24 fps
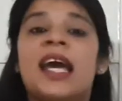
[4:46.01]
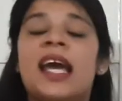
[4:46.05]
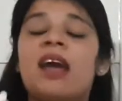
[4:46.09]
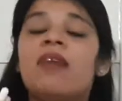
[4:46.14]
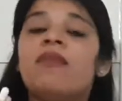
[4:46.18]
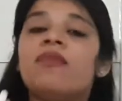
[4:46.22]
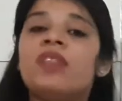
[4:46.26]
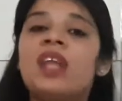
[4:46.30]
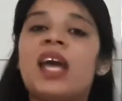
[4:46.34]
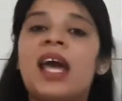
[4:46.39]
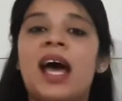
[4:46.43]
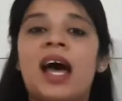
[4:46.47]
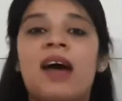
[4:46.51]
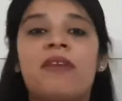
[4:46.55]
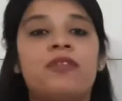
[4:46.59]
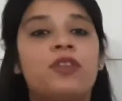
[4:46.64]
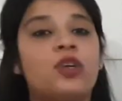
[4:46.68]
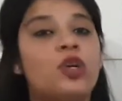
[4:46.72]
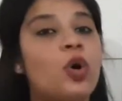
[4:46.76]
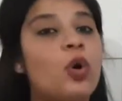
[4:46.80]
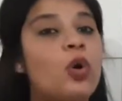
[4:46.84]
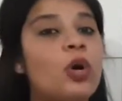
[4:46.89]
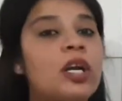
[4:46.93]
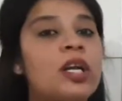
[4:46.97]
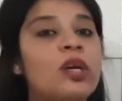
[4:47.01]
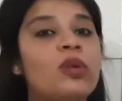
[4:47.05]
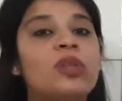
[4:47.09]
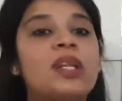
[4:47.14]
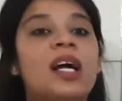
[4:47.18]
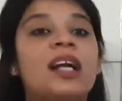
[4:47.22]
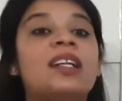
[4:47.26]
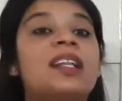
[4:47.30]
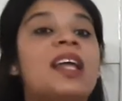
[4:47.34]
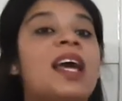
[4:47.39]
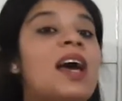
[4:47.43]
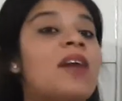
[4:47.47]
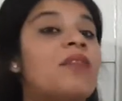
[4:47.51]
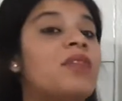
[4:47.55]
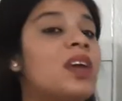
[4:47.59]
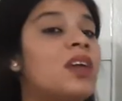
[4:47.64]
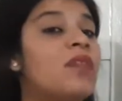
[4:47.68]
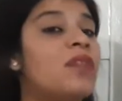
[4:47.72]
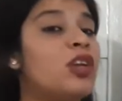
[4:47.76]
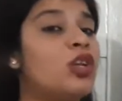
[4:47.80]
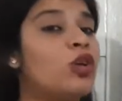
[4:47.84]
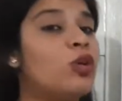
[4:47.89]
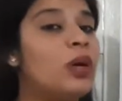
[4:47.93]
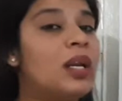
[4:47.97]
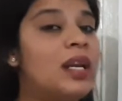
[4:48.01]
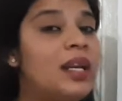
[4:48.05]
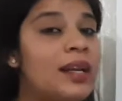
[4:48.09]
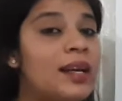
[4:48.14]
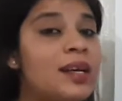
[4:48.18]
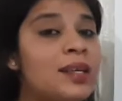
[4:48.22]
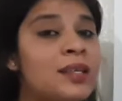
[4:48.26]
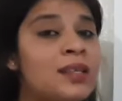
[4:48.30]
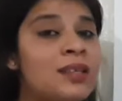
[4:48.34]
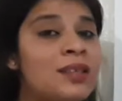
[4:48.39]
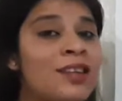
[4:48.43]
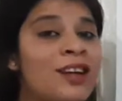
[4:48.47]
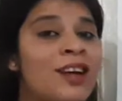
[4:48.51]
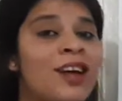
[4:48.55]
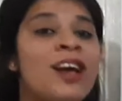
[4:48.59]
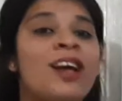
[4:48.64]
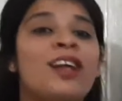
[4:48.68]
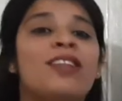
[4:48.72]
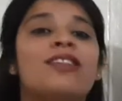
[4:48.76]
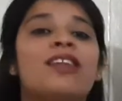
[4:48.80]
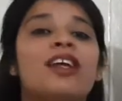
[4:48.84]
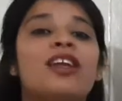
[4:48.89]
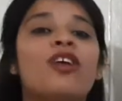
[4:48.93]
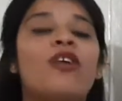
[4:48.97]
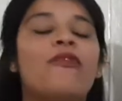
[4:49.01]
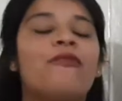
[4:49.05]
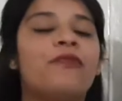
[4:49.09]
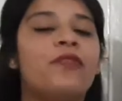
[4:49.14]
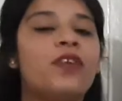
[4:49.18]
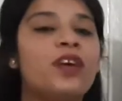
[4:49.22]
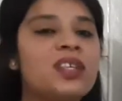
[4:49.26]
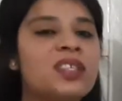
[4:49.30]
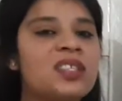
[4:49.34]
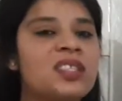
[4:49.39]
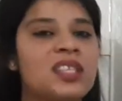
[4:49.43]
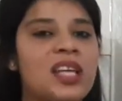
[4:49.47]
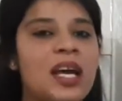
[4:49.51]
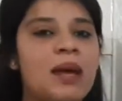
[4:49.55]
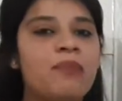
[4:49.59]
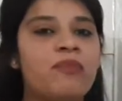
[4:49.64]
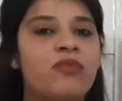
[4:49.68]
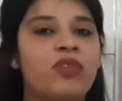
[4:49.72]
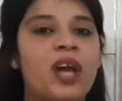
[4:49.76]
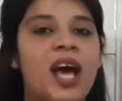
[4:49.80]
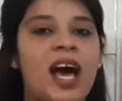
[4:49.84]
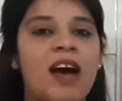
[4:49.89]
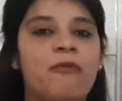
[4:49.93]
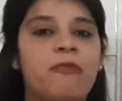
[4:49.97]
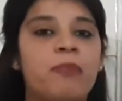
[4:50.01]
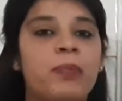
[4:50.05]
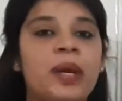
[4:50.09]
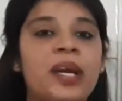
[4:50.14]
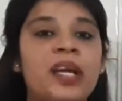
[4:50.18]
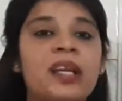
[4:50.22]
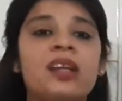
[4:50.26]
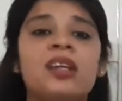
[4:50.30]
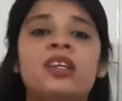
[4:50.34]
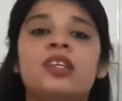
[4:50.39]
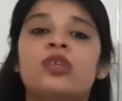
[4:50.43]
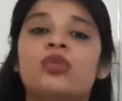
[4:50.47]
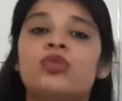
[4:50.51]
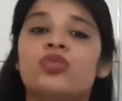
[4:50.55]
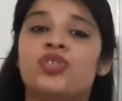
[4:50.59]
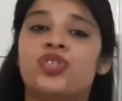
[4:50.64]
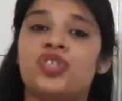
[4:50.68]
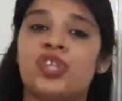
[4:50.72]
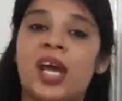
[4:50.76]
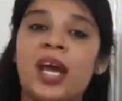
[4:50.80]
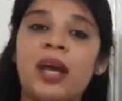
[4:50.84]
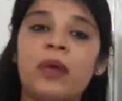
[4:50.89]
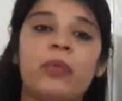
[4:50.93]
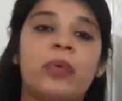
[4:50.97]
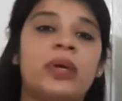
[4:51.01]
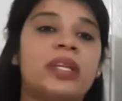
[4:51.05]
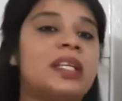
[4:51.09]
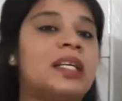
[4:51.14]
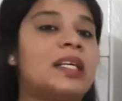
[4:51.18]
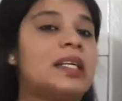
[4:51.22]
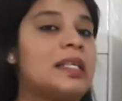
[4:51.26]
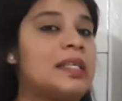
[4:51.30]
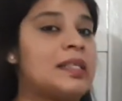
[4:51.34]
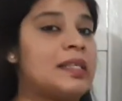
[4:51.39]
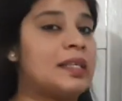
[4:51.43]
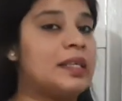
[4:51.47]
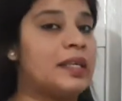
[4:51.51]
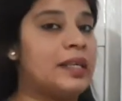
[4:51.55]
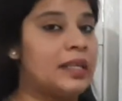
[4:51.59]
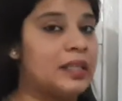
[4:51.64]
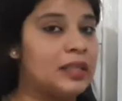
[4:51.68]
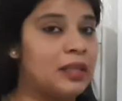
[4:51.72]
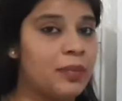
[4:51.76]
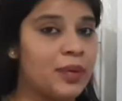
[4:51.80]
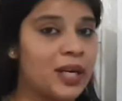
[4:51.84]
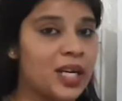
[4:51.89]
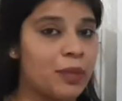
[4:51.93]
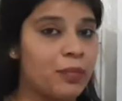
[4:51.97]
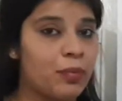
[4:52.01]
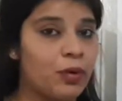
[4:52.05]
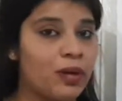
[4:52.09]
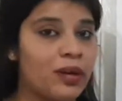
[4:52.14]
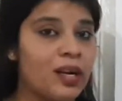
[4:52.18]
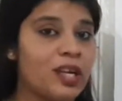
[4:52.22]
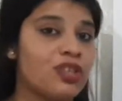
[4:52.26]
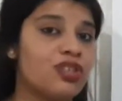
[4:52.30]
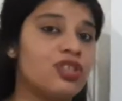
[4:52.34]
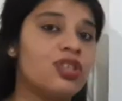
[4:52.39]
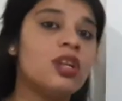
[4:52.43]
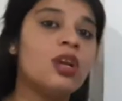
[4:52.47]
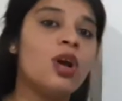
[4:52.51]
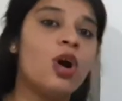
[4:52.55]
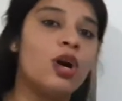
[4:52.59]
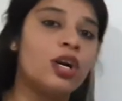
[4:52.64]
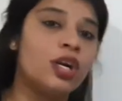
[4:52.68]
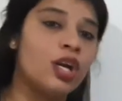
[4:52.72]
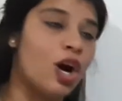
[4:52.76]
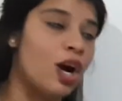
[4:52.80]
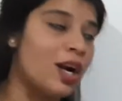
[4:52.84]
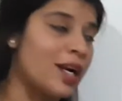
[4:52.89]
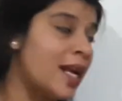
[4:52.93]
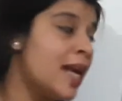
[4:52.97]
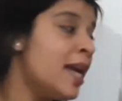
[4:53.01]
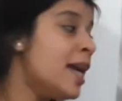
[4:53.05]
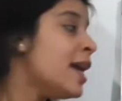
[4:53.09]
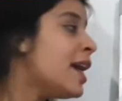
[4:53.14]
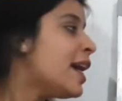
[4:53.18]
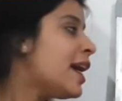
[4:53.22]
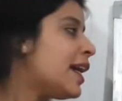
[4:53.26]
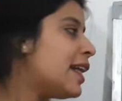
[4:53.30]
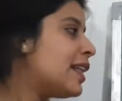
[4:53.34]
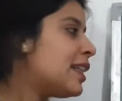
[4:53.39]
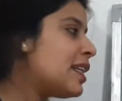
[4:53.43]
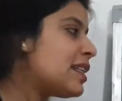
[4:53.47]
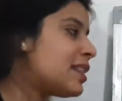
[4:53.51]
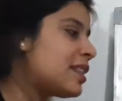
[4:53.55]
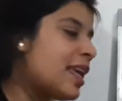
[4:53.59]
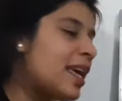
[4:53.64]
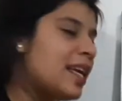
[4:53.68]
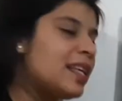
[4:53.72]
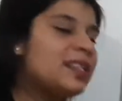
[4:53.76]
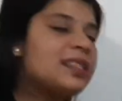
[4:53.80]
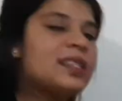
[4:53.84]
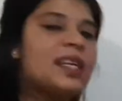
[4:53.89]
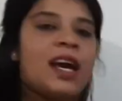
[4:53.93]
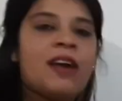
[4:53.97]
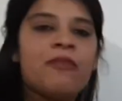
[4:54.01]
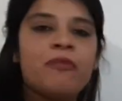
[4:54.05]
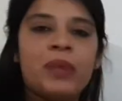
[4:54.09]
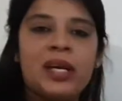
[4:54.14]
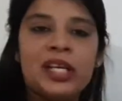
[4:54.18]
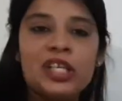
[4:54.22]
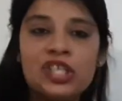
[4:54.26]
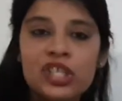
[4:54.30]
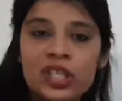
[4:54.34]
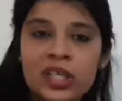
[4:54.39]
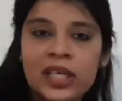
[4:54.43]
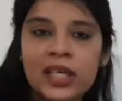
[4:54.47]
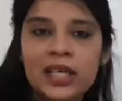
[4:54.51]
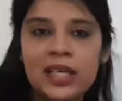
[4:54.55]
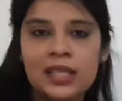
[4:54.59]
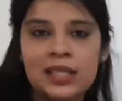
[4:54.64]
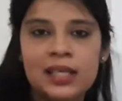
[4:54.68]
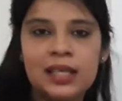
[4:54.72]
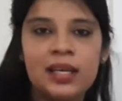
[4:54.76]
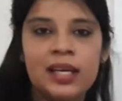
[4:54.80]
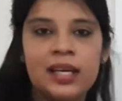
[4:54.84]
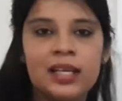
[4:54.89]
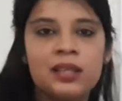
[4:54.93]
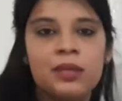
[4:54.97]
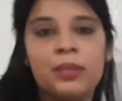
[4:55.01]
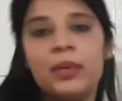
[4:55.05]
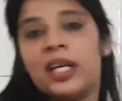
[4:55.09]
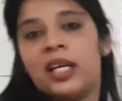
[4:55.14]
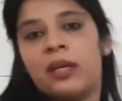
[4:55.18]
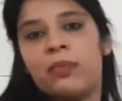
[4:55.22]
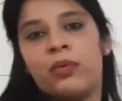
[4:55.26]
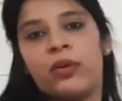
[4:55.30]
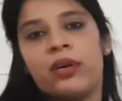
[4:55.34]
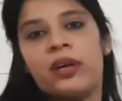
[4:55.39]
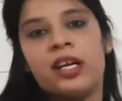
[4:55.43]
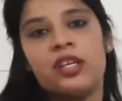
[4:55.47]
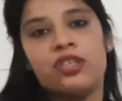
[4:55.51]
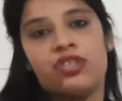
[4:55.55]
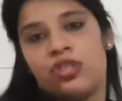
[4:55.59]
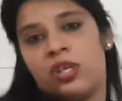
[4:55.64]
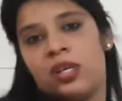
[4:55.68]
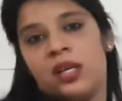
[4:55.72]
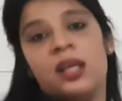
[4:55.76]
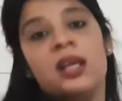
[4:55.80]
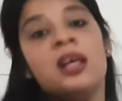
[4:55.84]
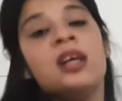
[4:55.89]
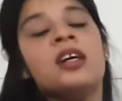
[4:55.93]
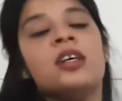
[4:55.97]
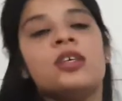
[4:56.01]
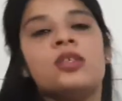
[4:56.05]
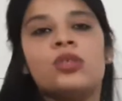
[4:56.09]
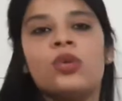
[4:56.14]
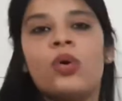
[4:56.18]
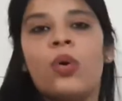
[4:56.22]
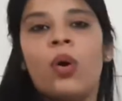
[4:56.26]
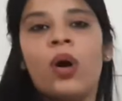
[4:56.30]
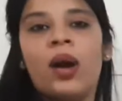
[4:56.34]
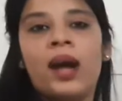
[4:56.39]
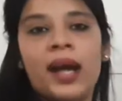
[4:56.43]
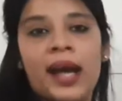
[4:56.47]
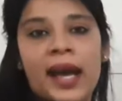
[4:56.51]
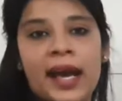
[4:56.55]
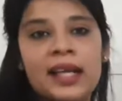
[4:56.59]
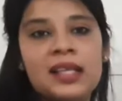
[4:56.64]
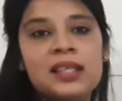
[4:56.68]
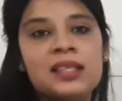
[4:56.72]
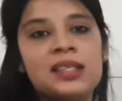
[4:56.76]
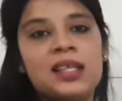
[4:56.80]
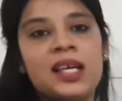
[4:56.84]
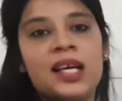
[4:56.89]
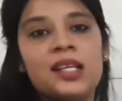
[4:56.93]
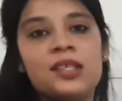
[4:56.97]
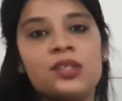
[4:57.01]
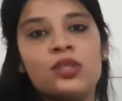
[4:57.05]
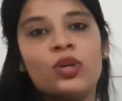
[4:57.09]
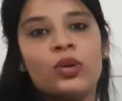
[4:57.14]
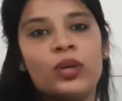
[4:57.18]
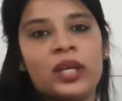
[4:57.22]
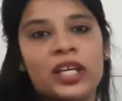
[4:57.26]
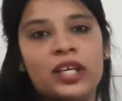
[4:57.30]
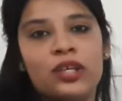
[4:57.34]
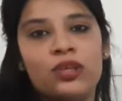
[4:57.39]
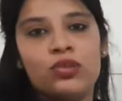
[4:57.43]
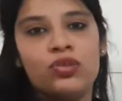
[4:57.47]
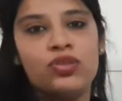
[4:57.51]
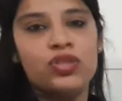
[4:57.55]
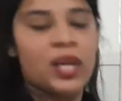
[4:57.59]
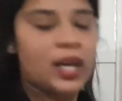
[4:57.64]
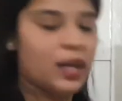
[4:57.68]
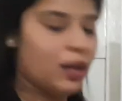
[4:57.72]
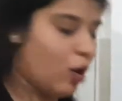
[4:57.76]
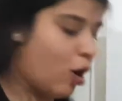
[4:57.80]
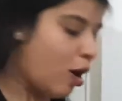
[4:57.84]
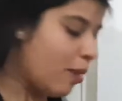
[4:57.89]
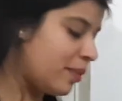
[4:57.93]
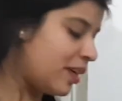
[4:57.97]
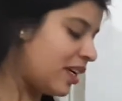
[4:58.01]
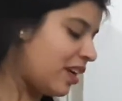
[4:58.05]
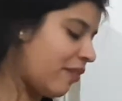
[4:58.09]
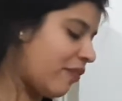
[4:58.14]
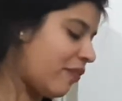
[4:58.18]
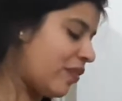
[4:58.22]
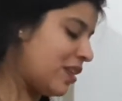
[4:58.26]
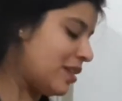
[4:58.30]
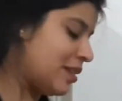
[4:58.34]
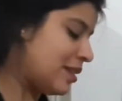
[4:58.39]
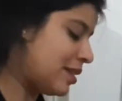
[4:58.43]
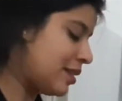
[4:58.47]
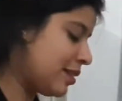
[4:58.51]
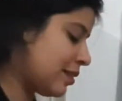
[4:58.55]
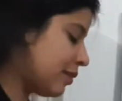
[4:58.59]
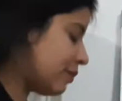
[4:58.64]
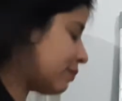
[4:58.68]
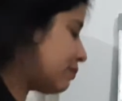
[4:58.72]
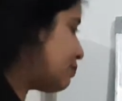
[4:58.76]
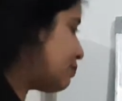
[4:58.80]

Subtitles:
If they have told you that they have given you a list, then your first step would have been to check whether it is an arithmetic progression or not. In this case, they have mentioned it is an arithmetic progression. So hence there is no need to check common difference.